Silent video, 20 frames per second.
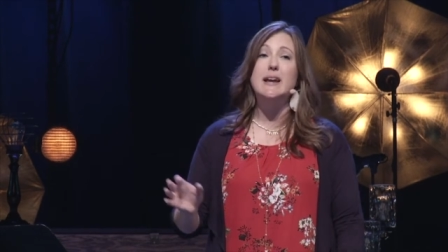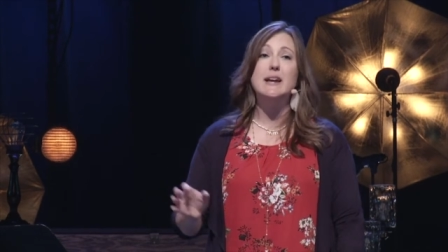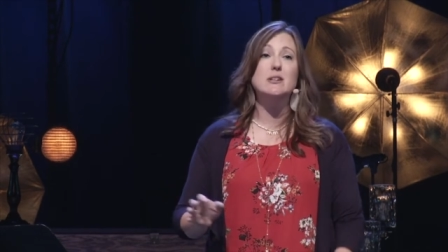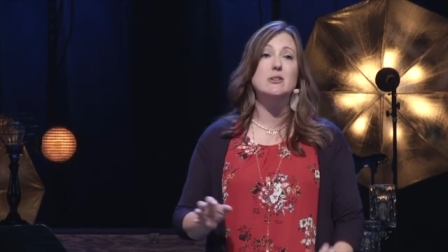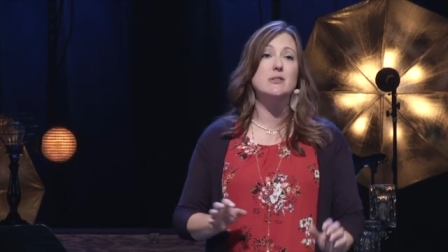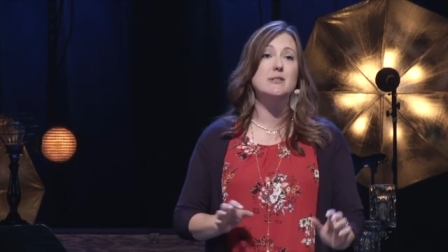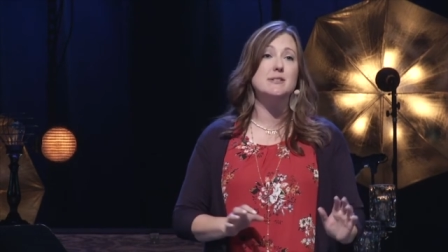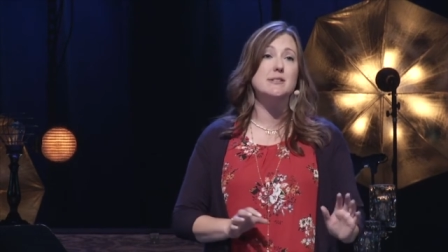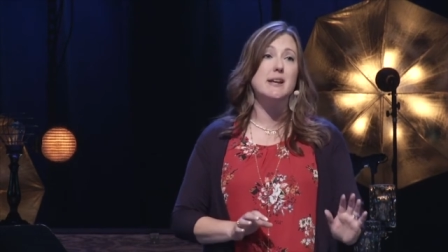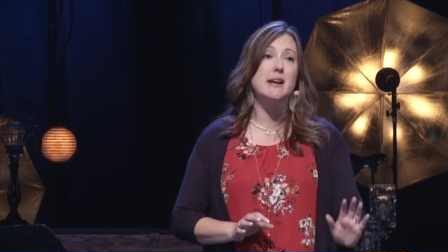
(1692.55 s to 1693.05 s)
and
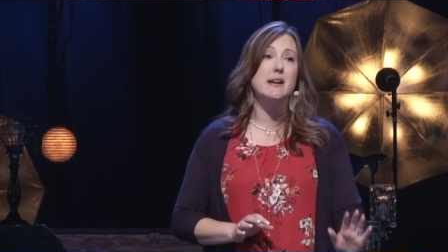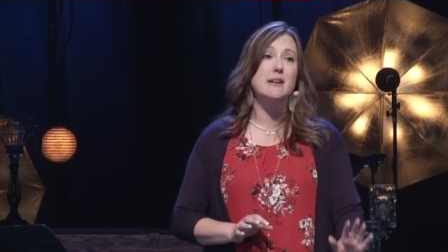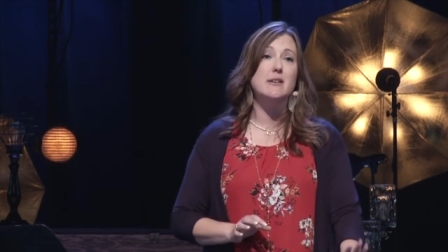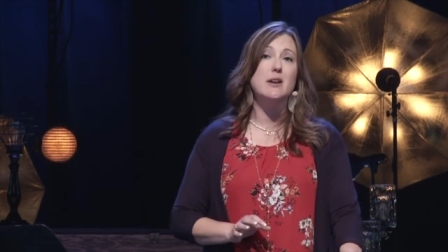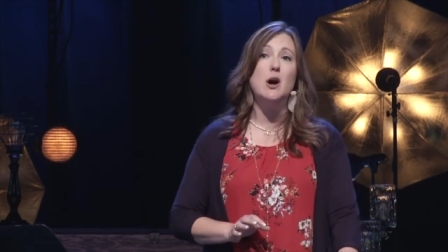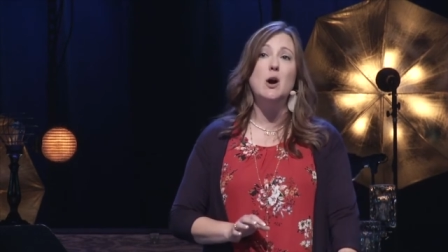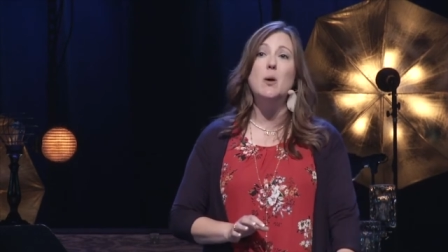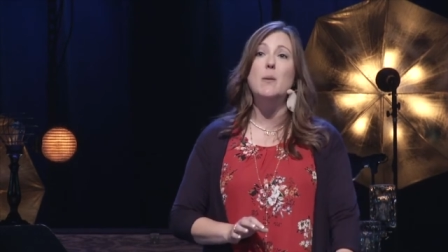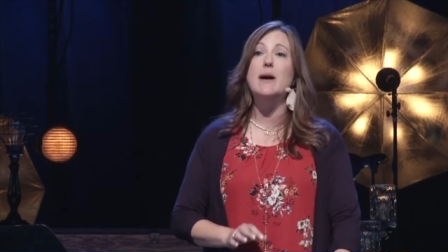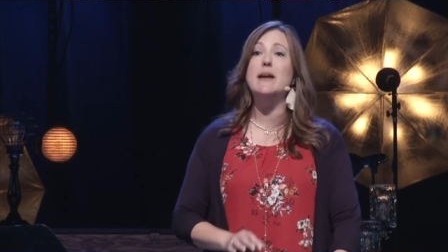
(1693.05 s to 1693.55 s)
you're saying
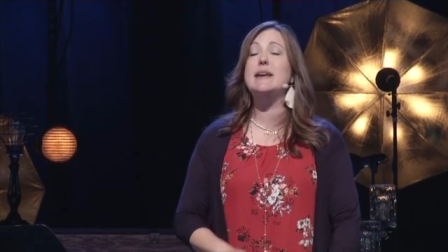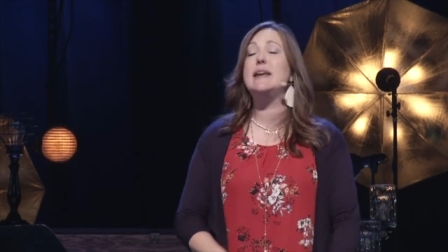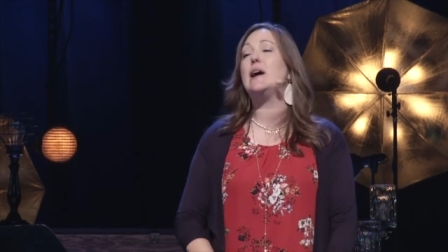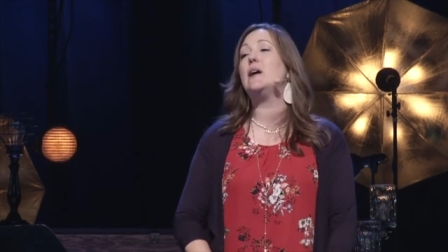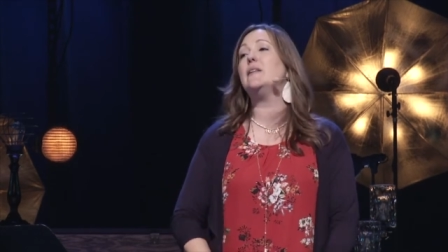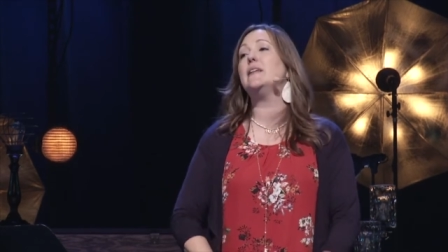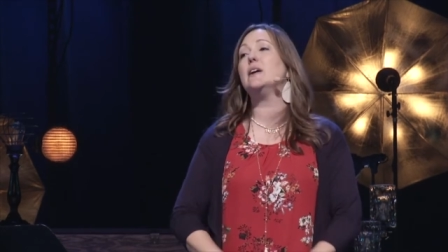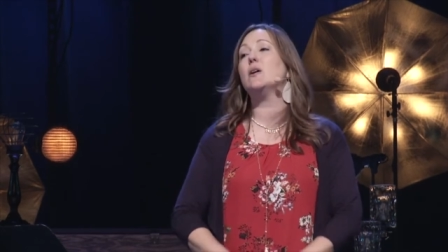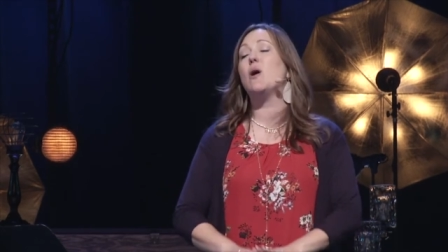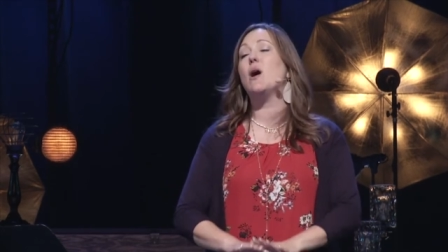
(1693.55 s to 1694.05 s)
no and
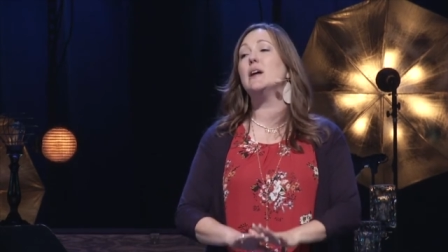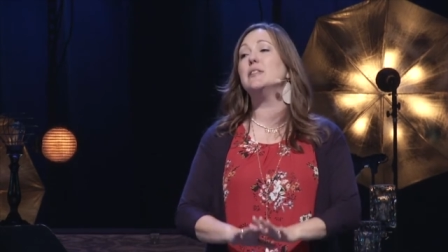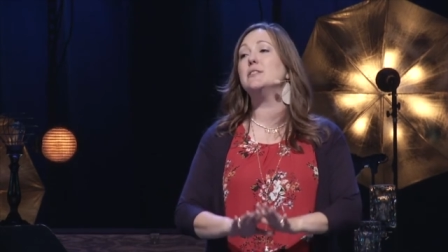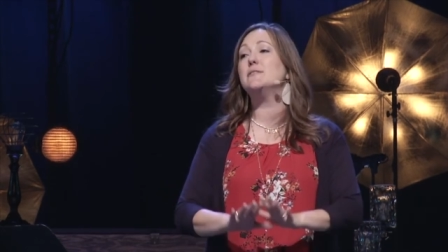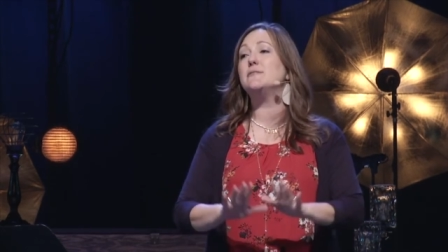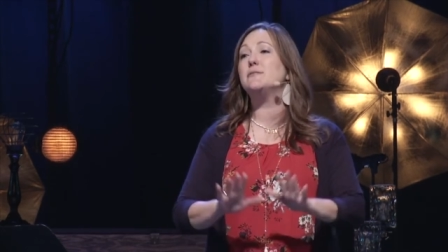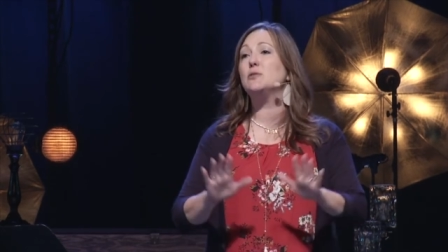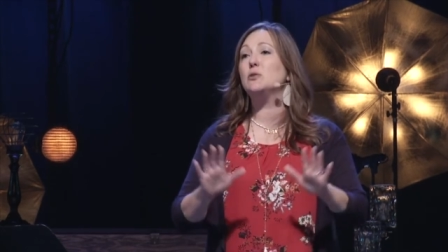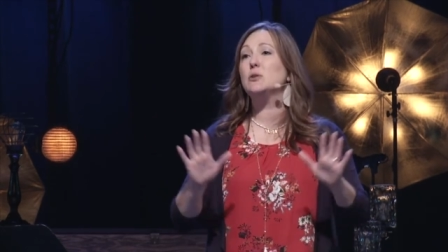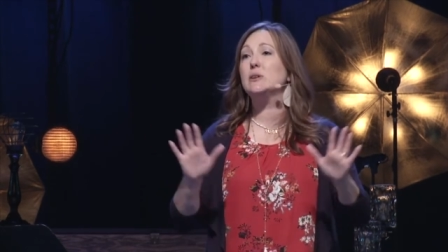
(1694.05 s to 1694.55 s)
now they are on
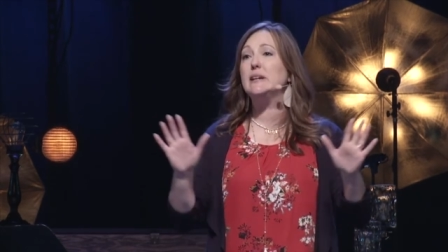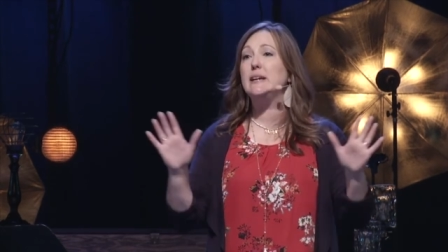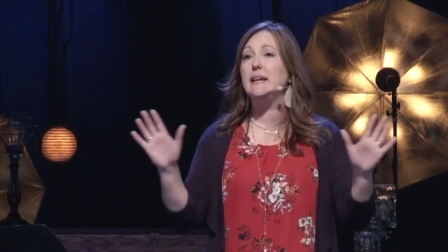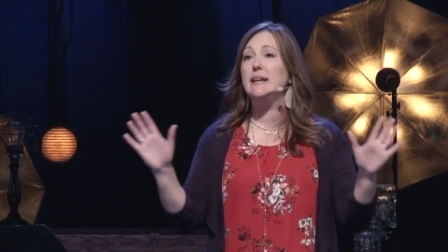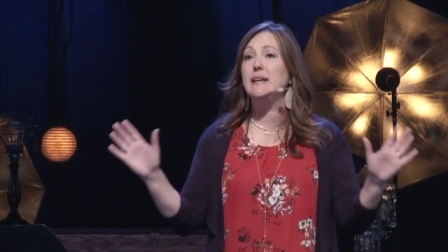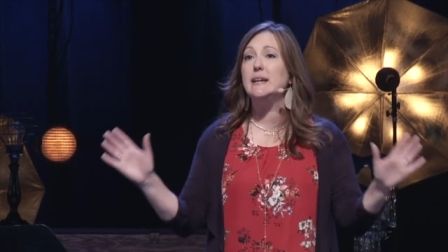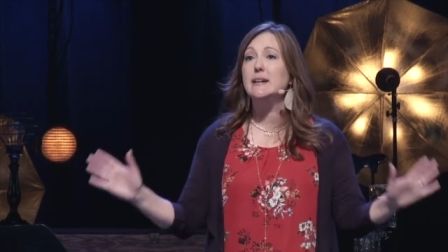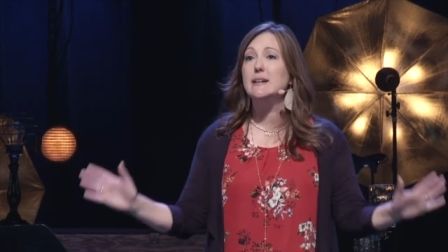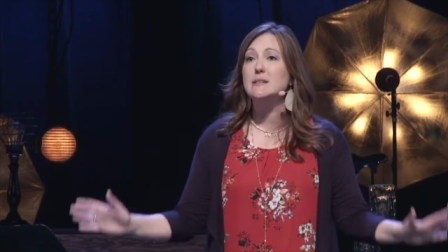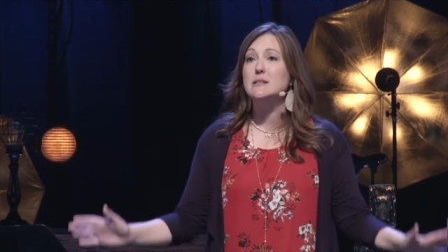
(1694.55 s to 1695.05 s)
the floor
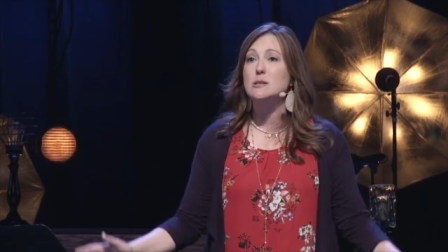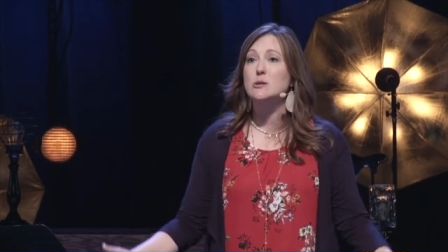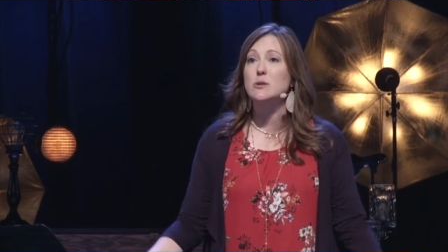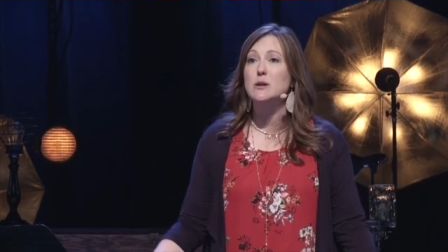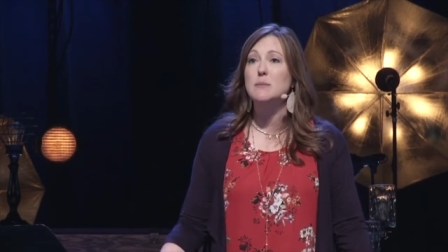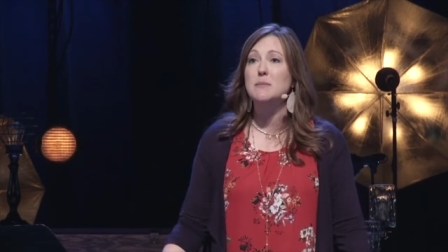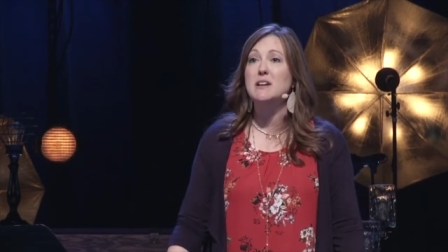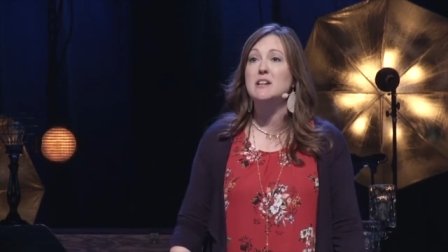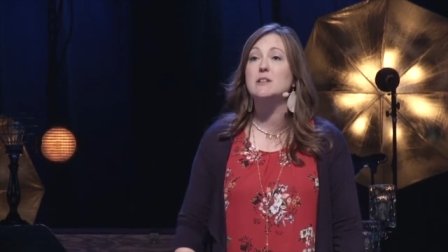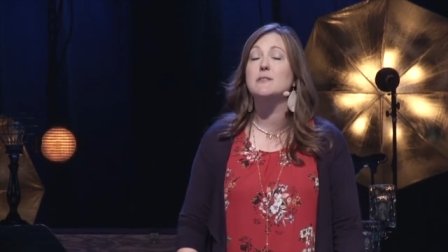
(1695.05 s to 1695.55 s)
kicking and
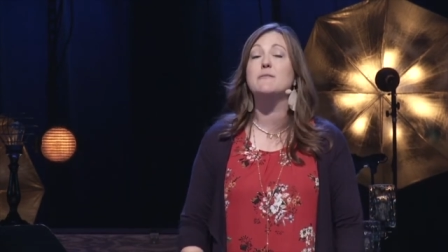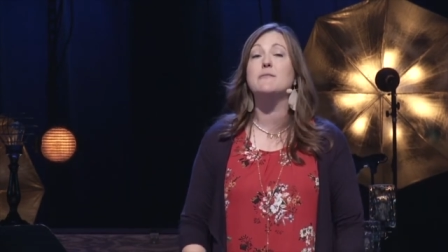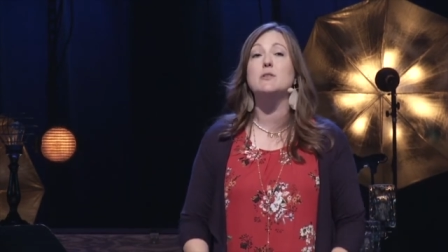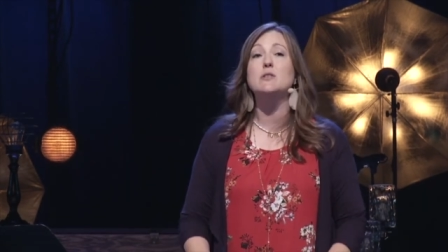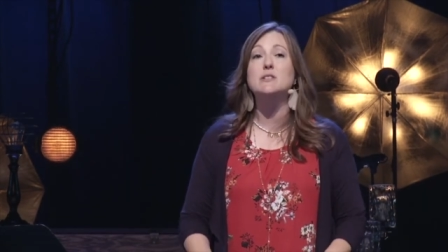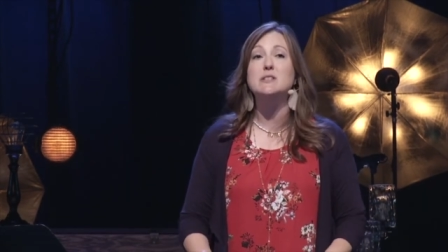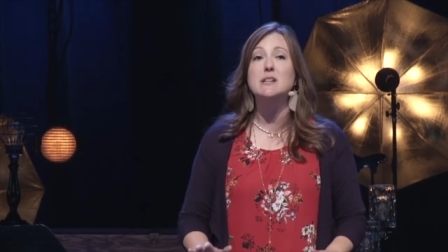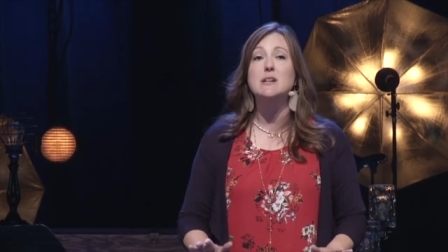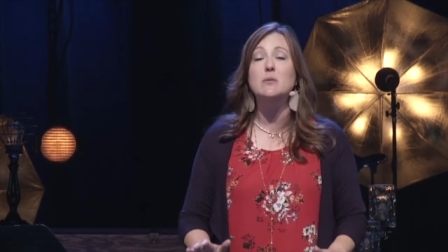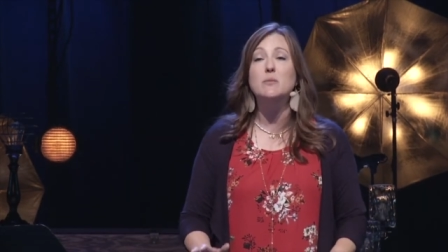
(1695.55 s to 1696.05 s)
screaming and the
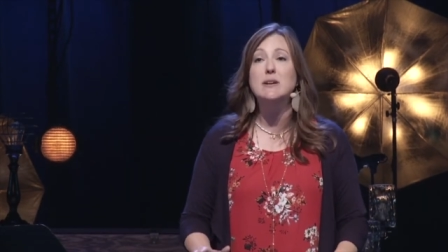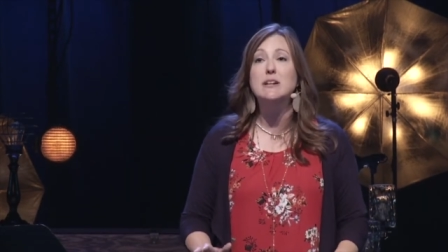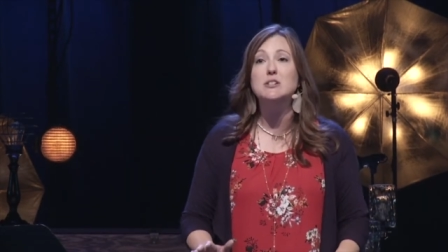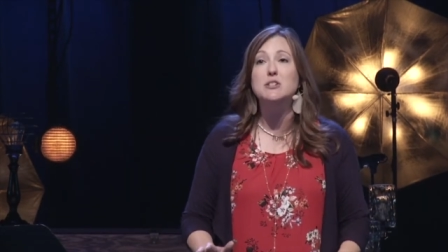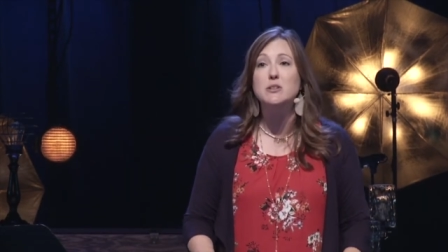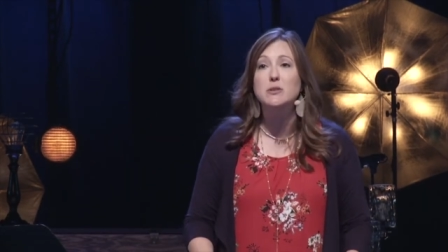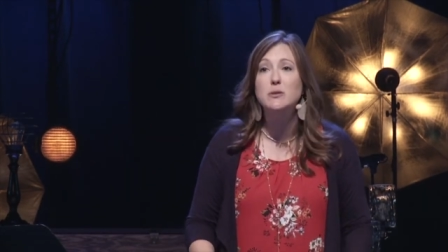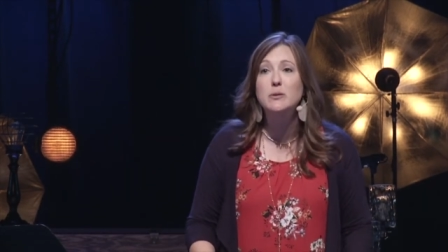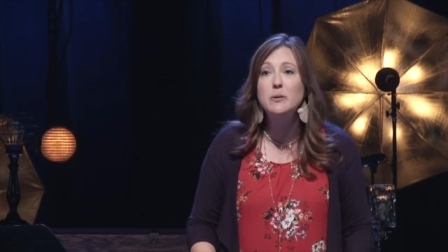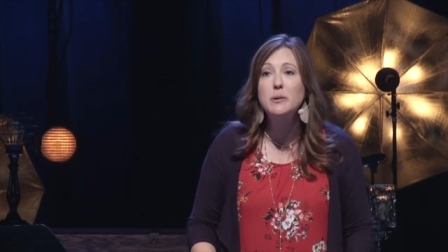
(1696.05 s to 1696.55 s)
first thing we
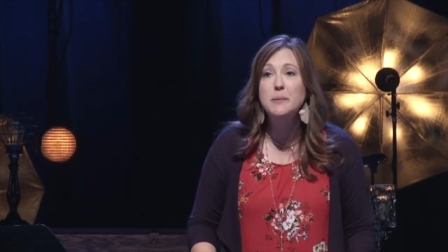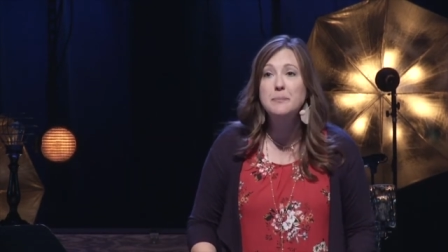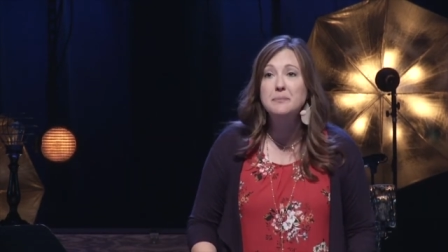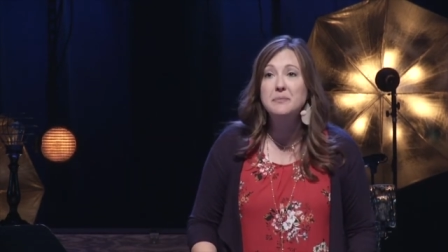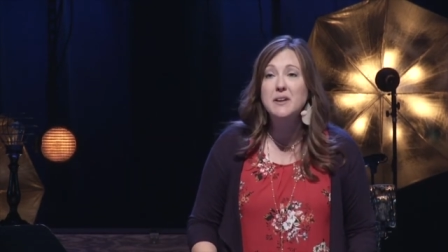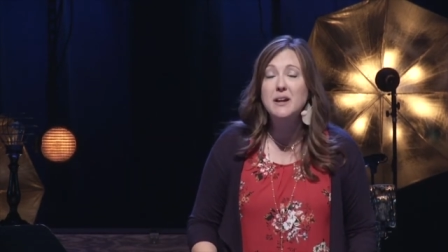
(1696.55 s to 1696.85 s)
do